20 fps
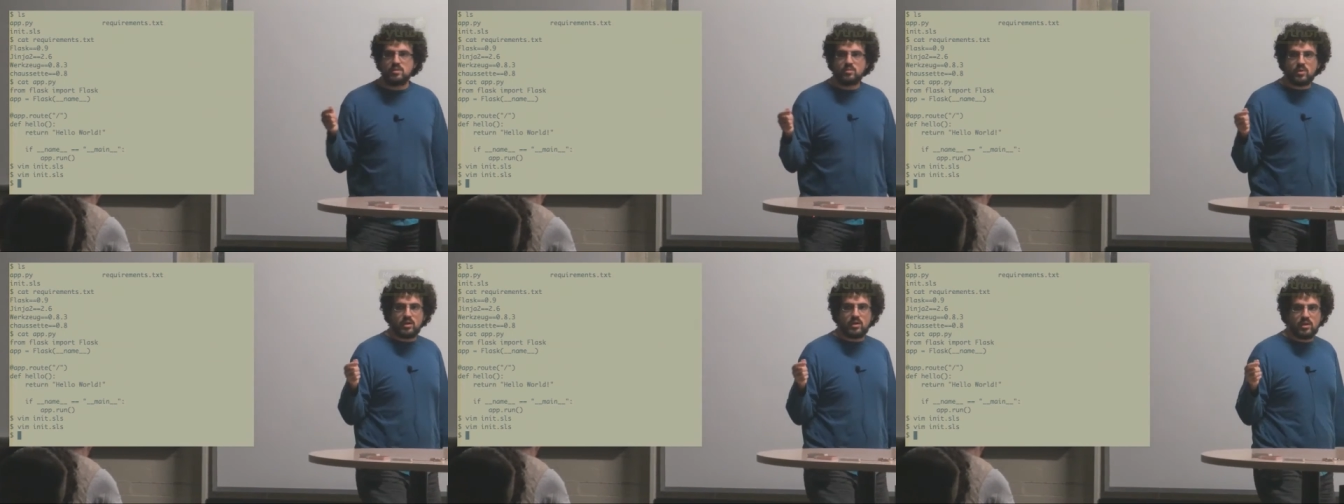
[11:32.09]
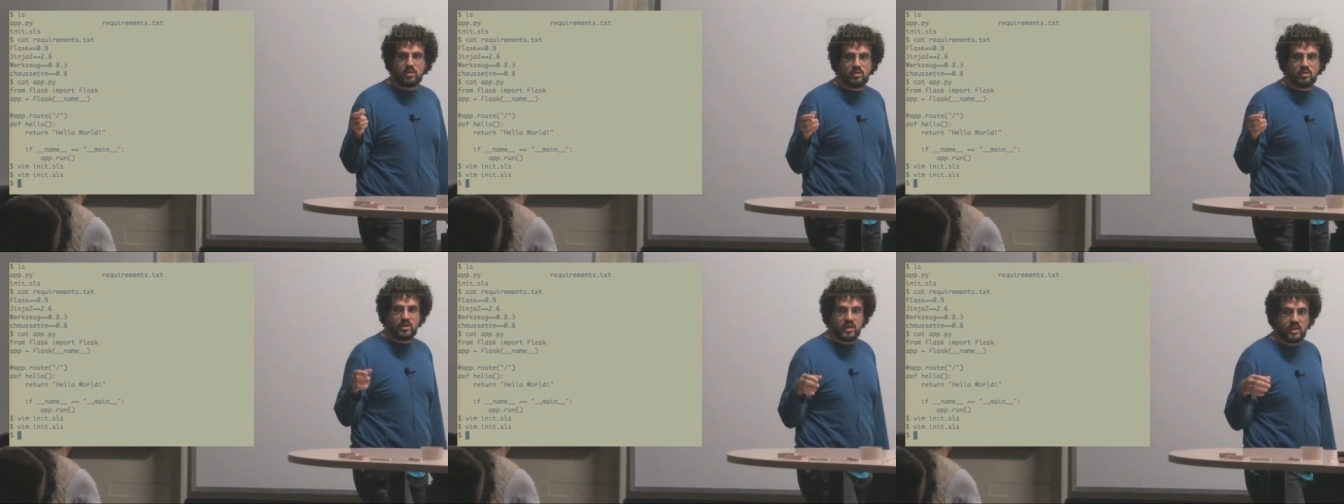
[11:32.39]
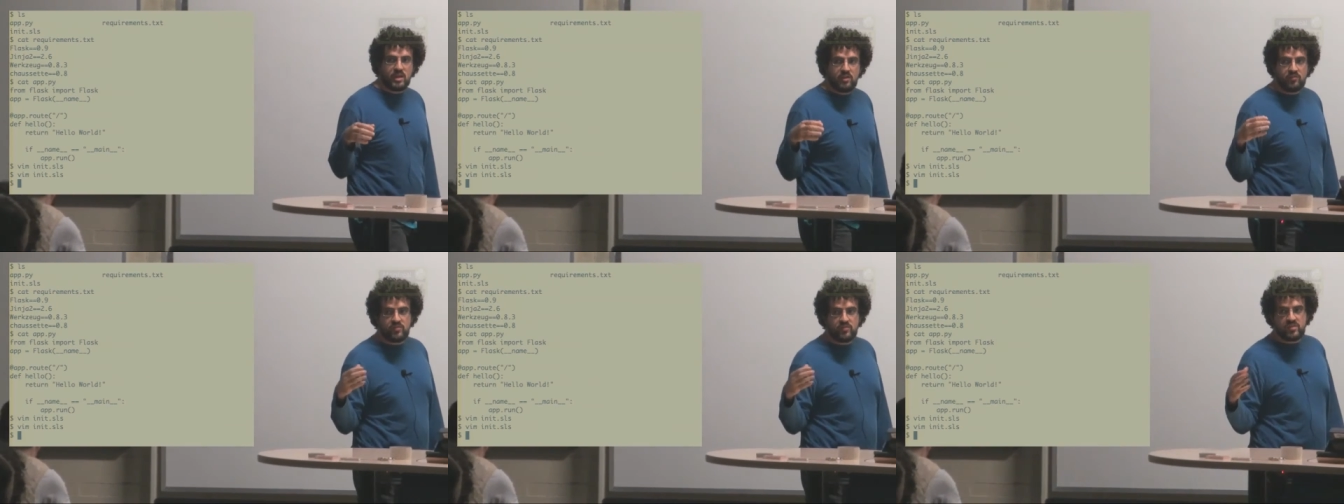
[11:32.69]
where
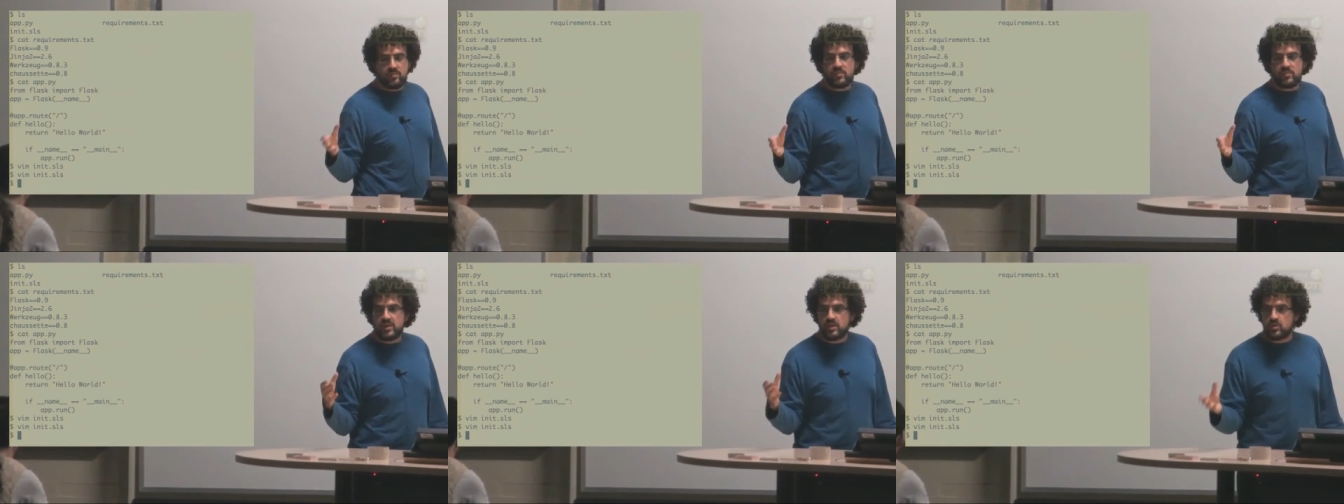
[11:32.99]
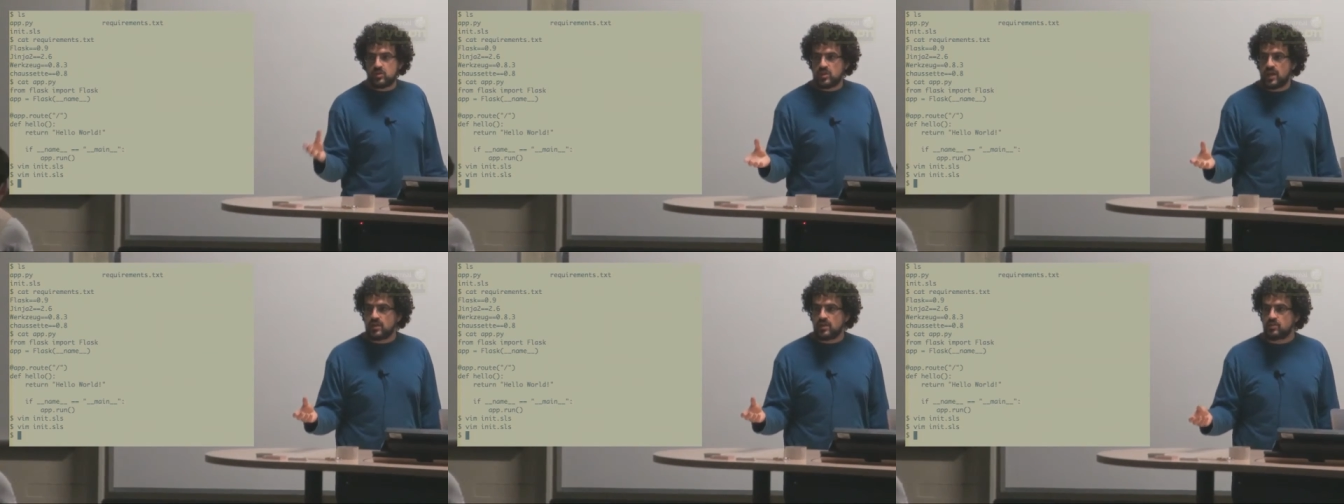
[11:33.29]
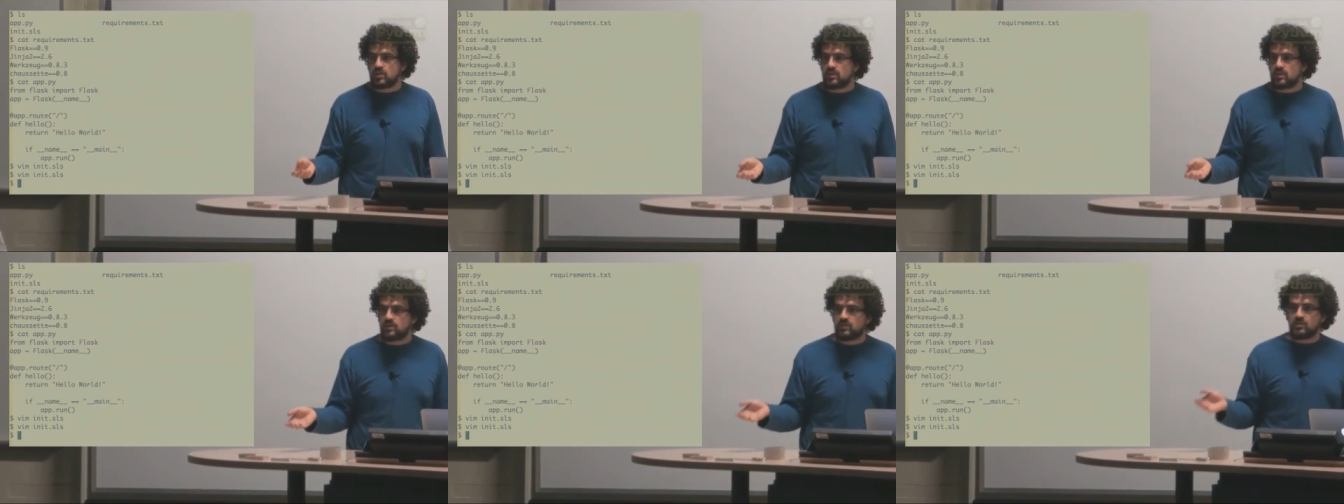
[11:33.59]
if something
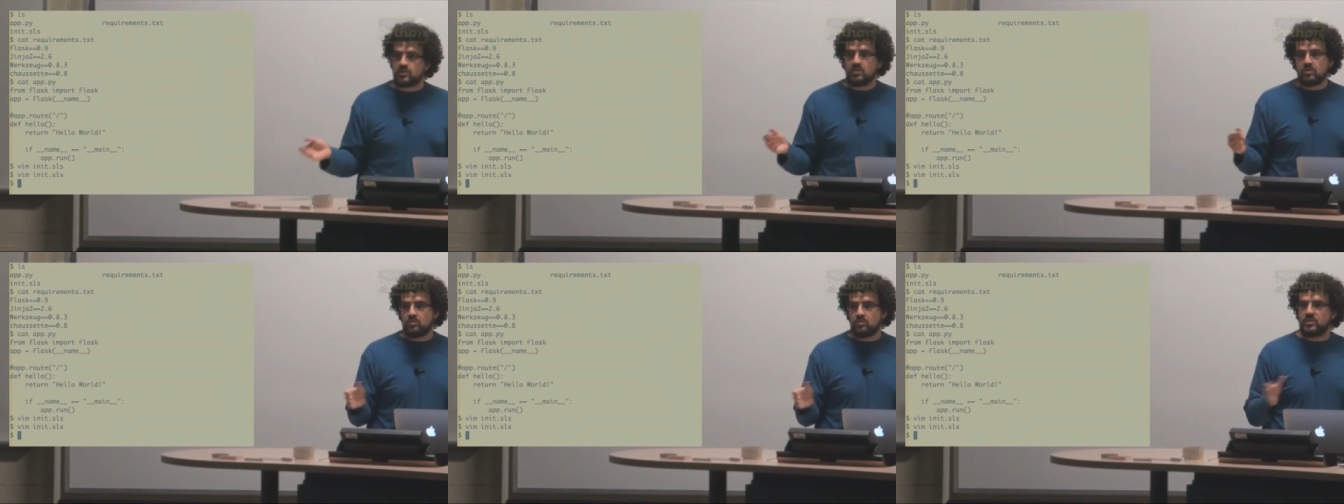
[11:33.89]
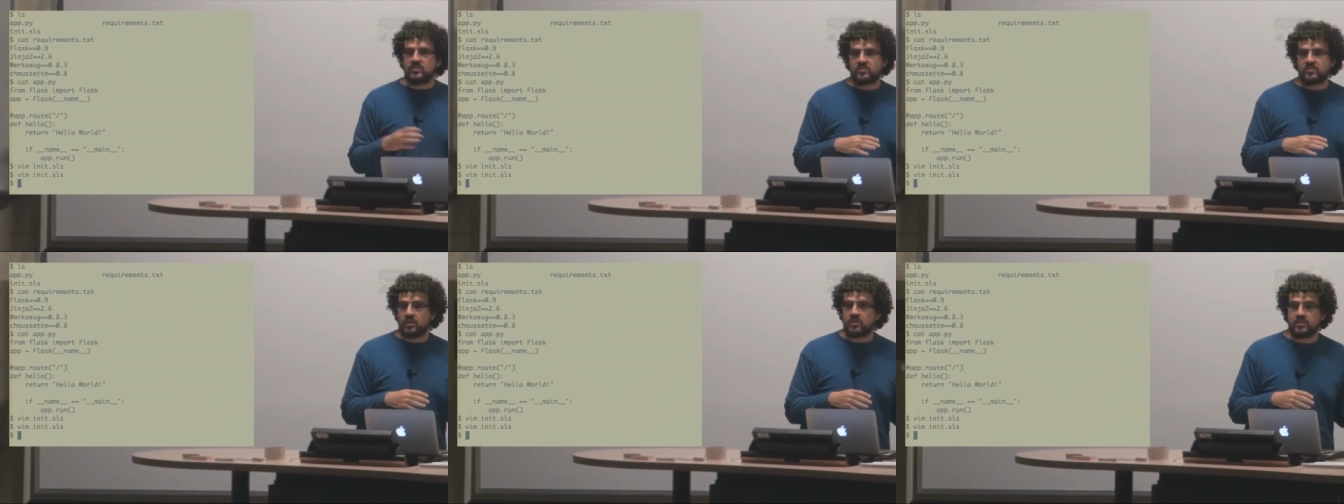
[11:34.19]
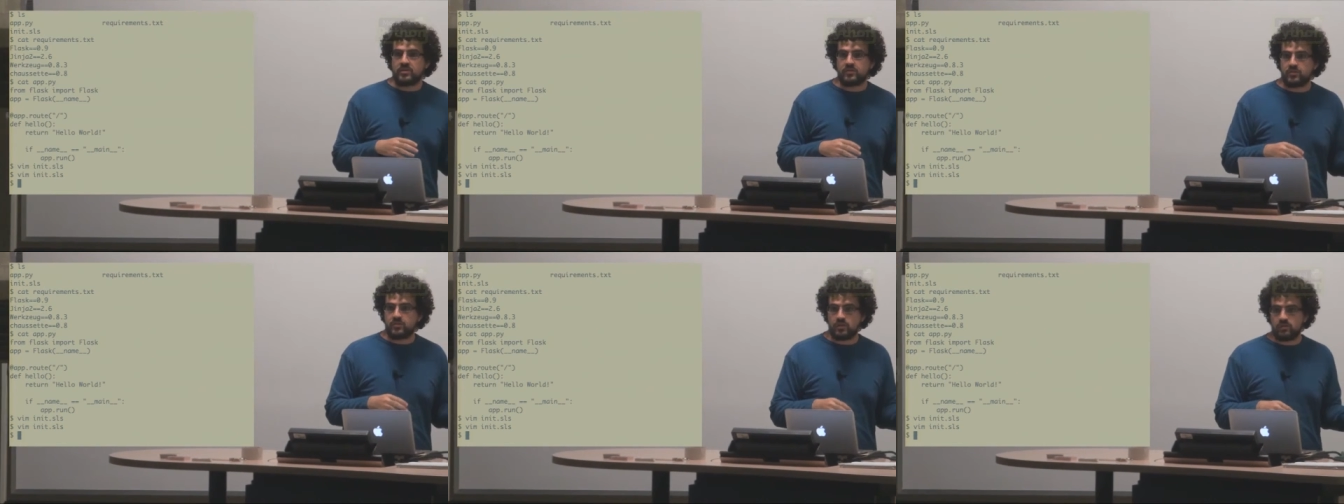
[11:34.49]
changes,
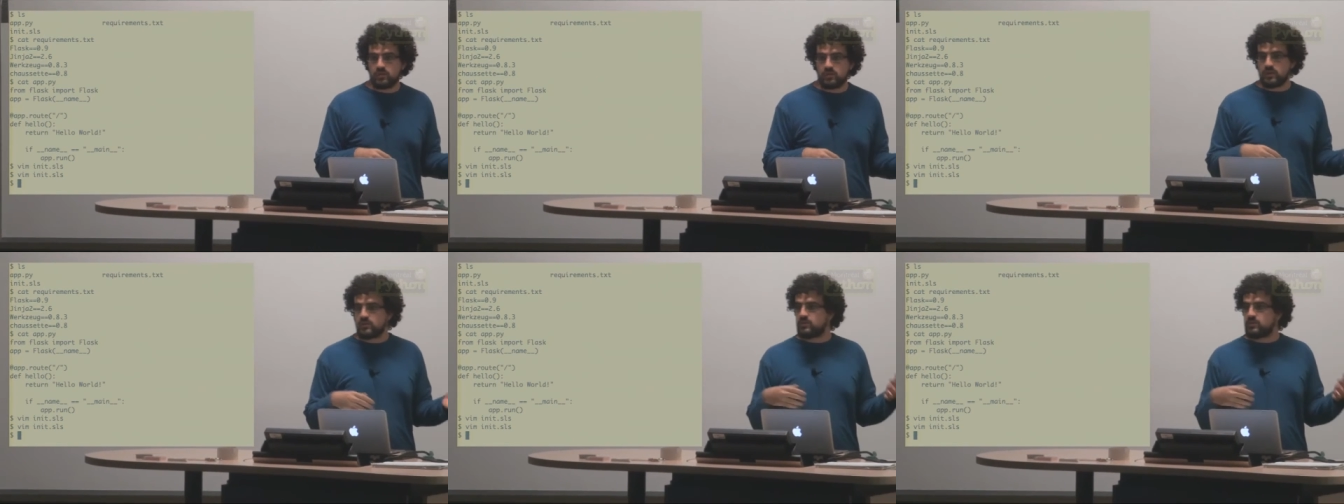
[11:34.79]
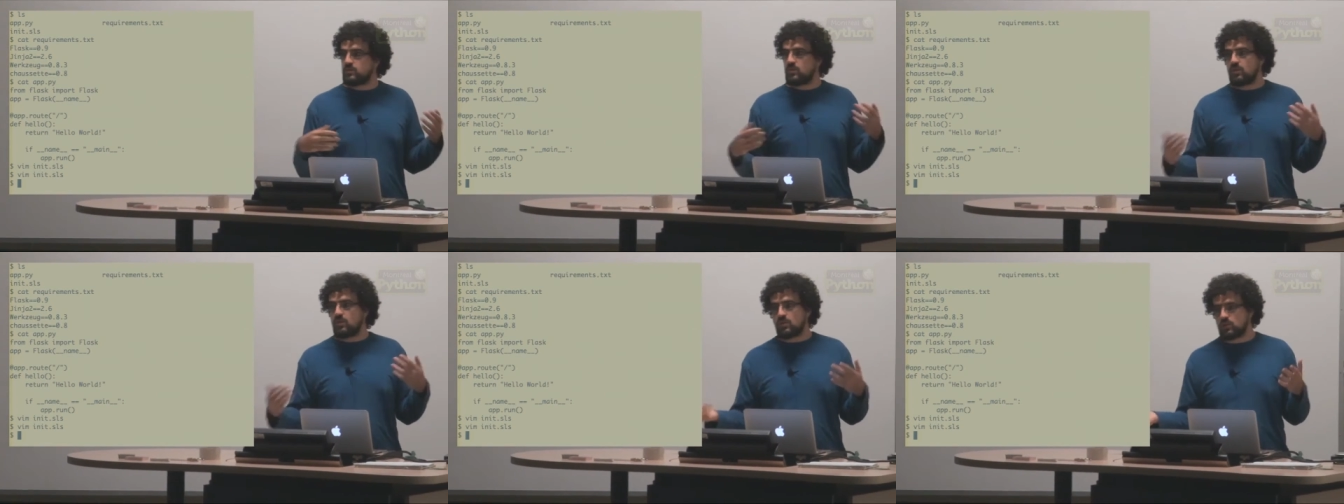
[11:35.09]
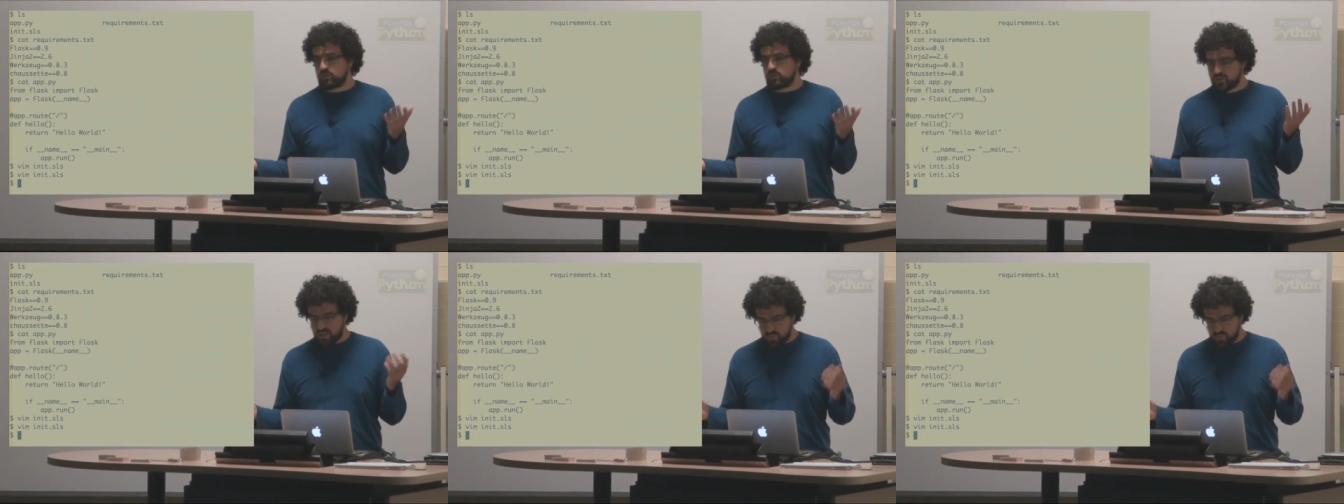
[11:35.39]
restart a service
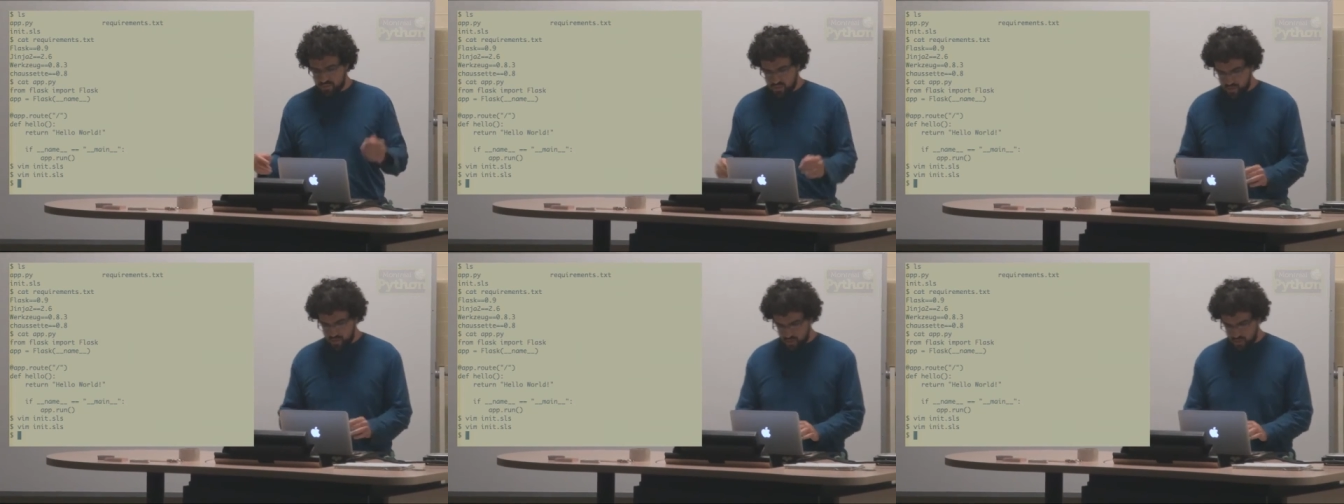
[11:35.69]
or some such